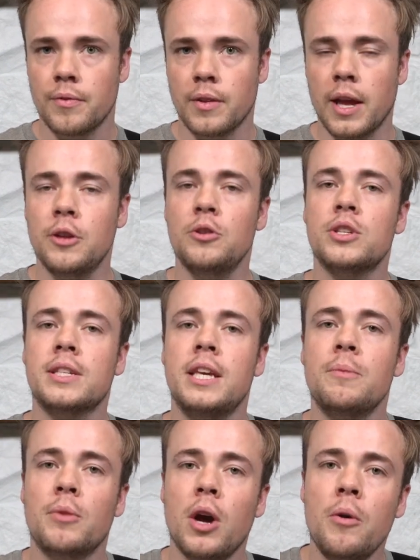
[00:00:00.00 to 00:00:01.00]
And you just
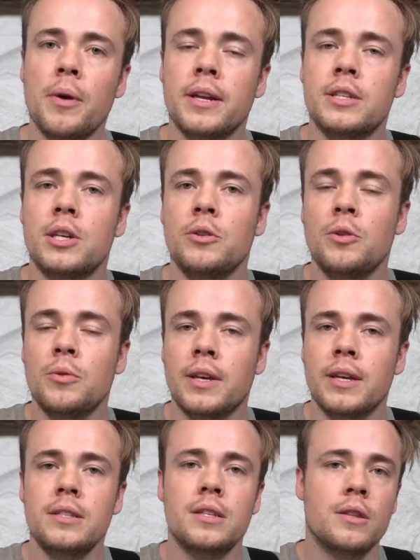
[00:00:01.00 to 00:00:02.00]
keep going until you
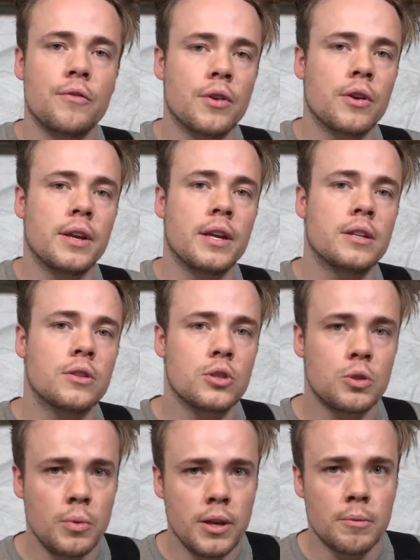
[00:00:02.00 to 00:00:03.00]
get to the very end of the
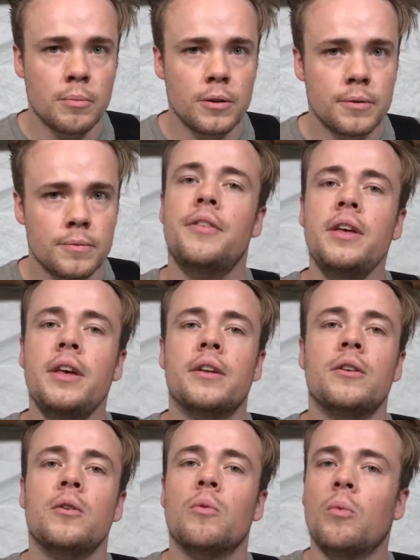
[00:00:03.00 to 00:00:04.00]
sweep.
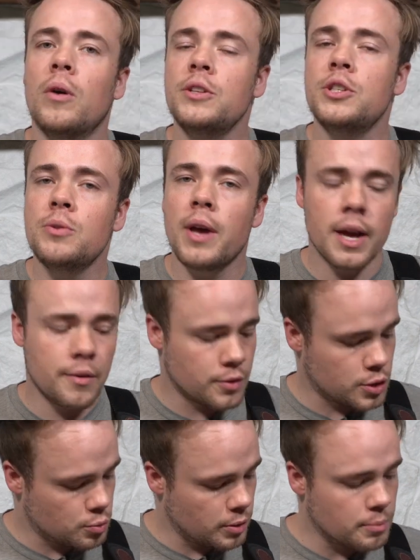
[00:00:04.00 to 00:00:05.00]
Then, once you have the
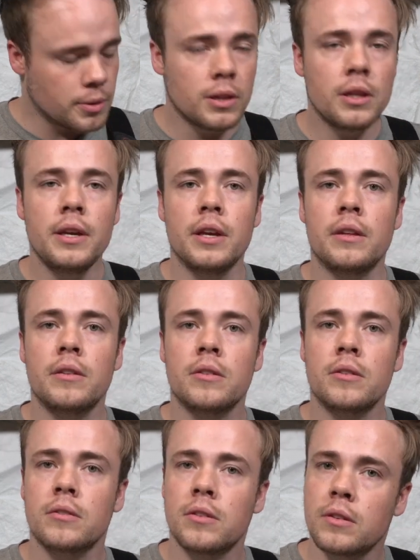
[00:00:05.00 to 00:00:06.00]
sweep clean,